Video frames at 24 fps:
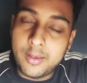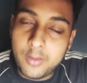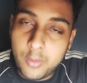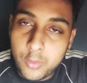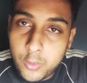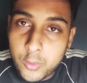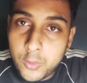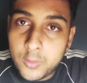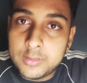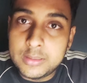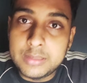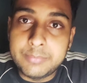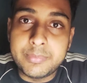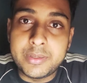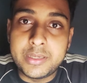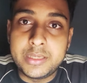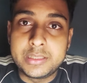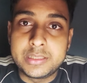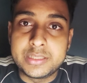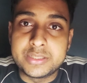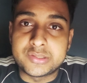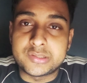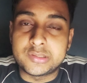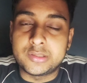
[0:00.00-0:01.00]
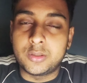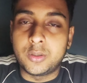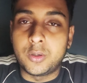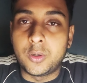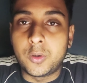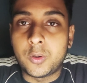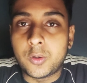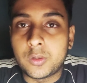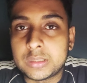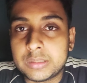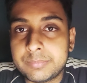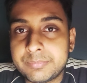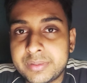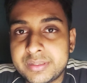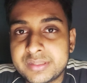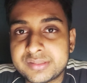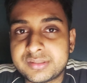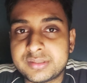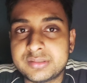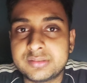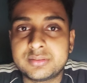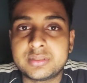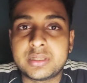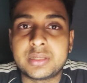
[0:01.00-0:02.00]
All the medication, all the
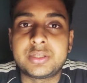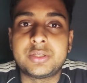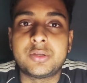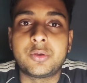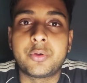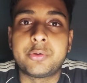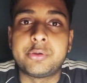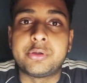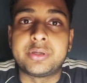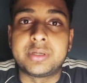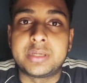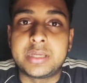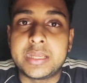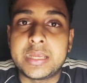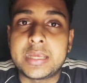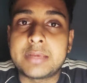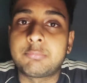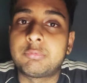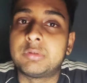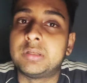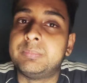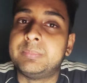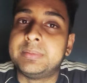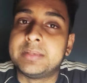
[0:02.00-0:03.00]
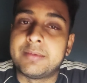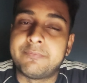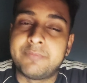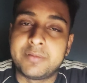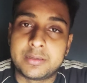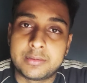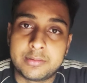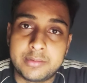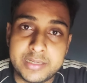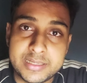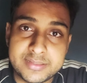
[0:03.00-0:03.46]
medicines that you're going to take will be having